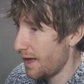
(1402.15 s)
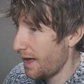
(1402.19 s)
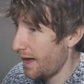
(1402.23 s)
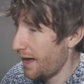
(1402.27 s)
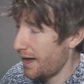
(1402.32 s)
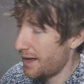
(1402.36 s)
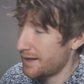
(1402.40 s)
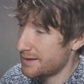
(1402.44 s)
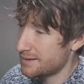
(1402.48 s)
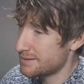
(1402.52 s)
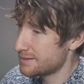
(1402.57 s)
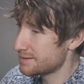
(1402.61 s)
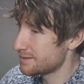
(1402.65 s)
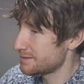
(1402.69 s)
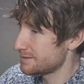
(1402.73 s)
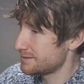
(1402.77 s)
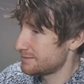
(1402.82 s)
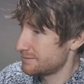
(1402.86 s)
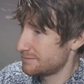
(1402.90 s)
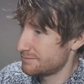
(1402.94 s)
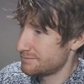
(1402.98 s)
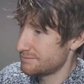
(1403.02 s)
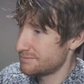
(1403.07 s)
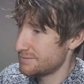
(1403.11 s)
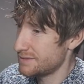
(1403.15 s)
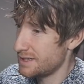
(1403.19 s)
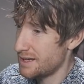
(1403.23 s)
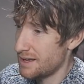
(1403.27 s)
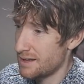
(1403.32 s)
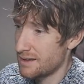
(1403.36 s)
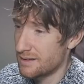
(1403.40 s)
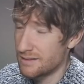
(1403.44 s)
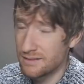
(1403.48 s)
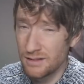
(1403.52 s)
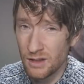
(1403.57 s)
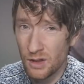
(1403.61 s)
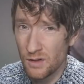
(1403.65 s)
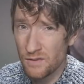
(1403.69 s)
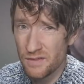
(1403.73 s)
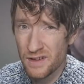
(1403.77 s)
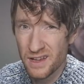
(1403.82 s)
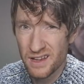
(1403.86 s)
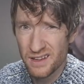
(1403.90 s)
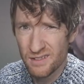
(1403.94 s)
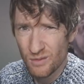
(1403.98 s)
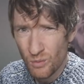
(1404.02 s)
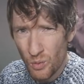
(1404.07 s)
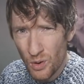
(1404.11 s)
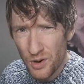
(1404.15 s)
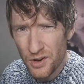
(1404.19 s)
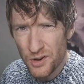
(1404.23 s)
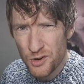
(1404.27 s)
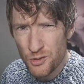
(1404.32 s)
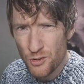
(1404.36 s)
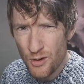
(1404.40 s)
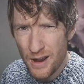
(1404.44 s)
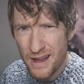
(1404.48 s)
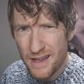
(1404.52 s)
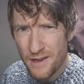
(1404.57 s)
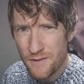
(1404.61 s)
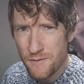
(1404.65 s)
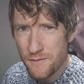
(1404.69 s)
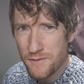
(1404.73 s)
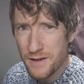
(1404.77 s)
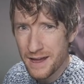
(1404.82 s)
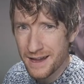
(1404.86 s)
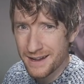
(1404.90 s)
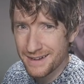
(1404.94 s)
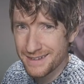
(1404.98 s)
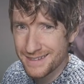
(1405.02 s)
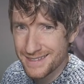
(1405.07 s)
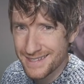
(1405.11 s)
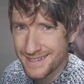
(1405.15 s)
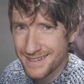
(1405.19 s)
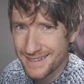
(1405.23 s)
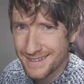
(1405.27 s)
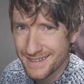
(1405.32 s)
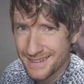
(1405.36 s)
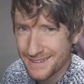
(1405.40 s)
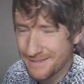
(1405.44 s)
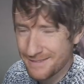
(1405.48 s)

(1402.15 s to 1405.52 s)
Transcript: And yeah, love it. What a great effect.